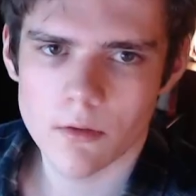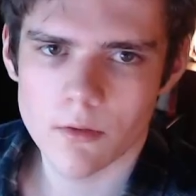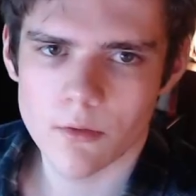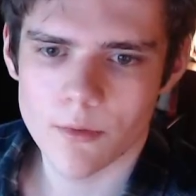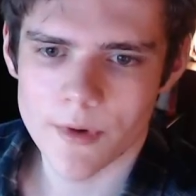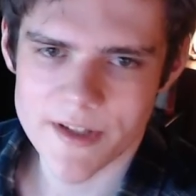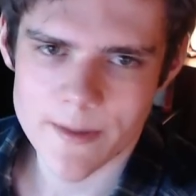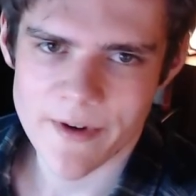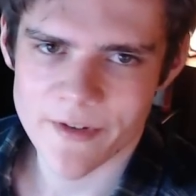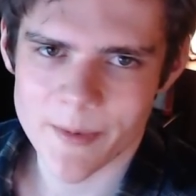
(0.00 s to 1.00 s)
What's up,
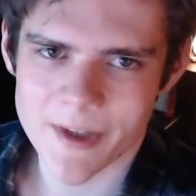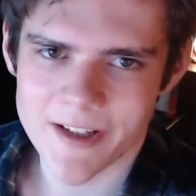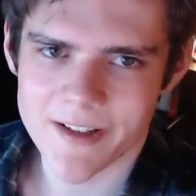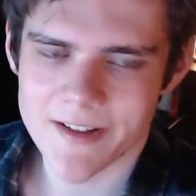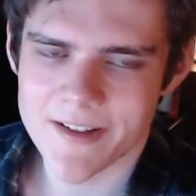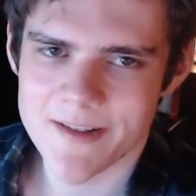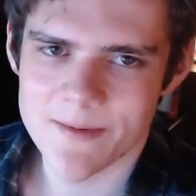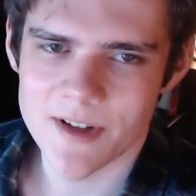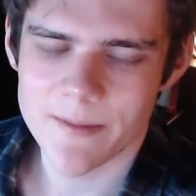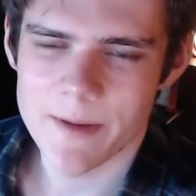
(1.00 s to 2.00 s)
everybody? It's your
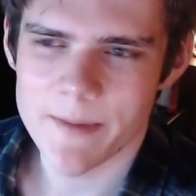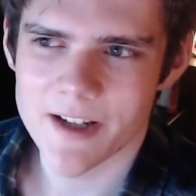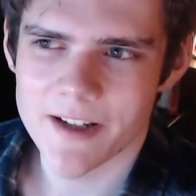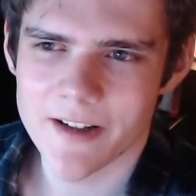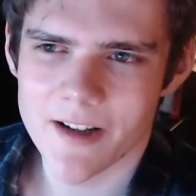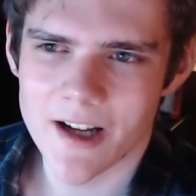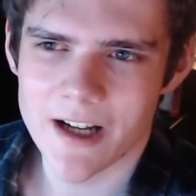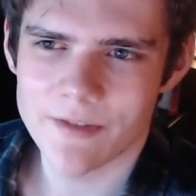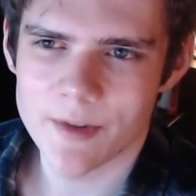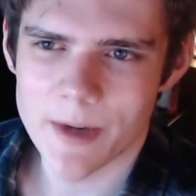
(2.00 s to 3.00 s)
boy Meme here.
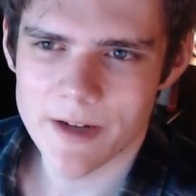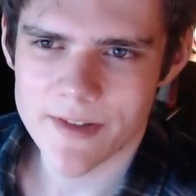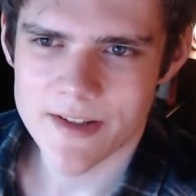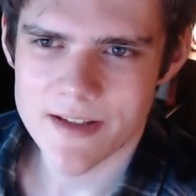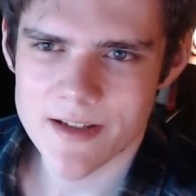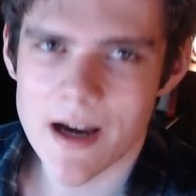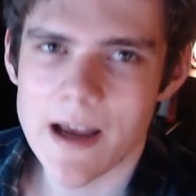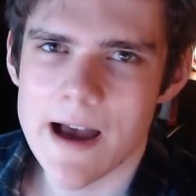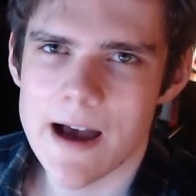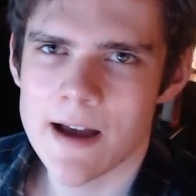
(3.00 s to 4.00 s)
For breakfast, I
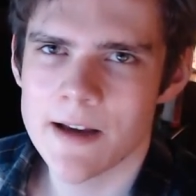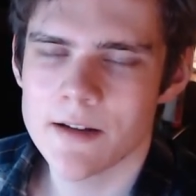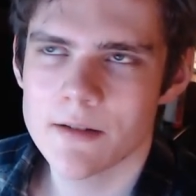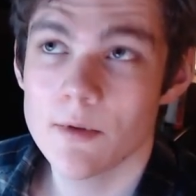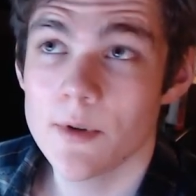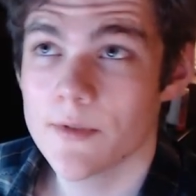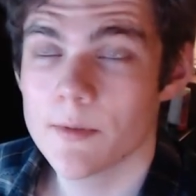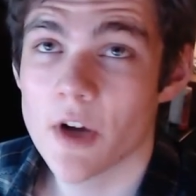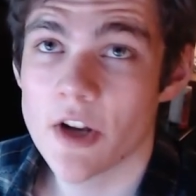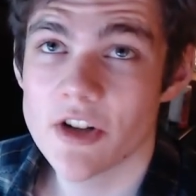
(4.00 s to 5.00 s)
had, well, for
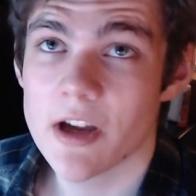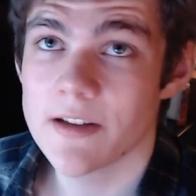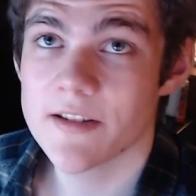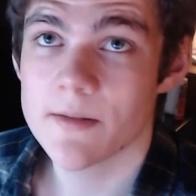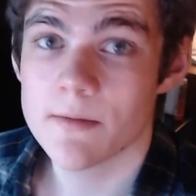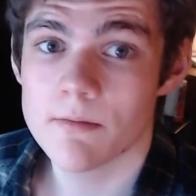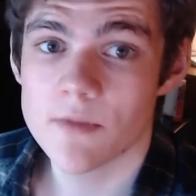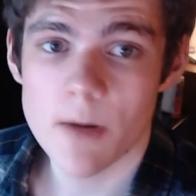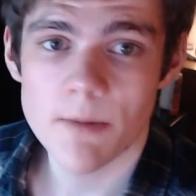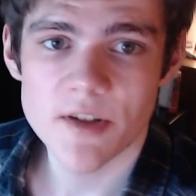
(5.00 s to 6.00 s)
brunch, I had some
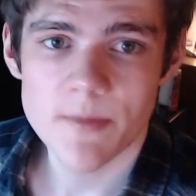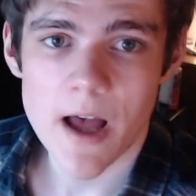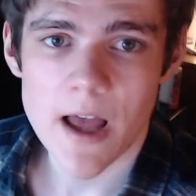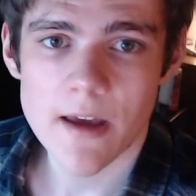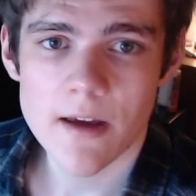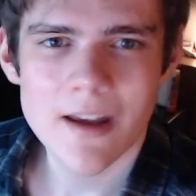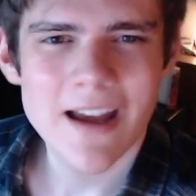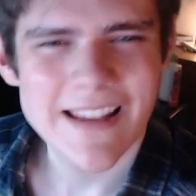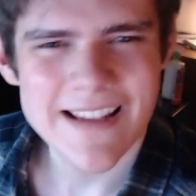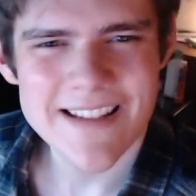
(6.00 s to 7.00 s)
shepherd's pie.
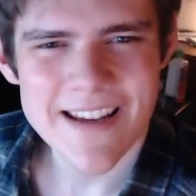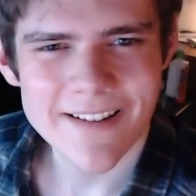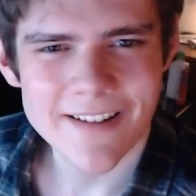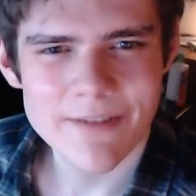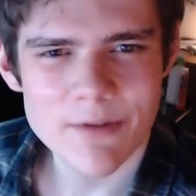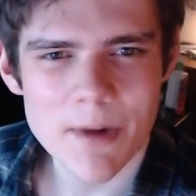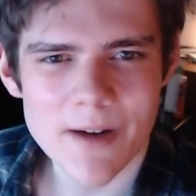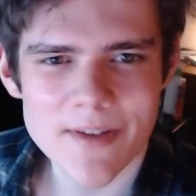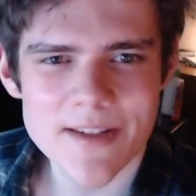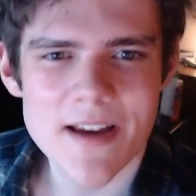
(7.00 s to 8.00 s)
I guess technically for
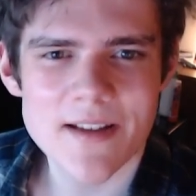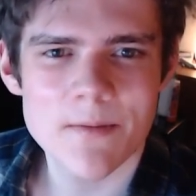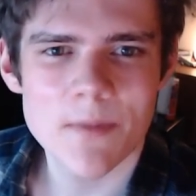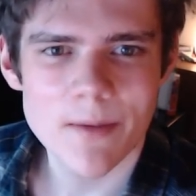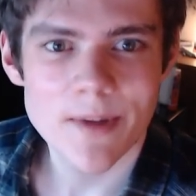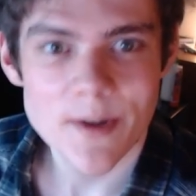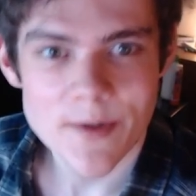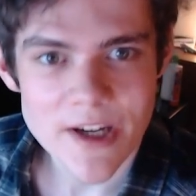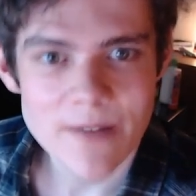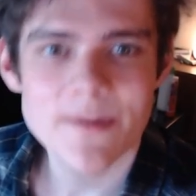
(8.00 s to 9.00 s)
breakfast, I had some barbecue
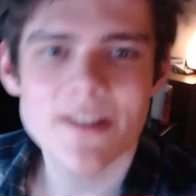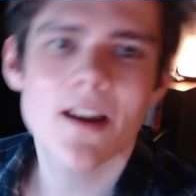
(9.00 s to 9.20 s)
chips.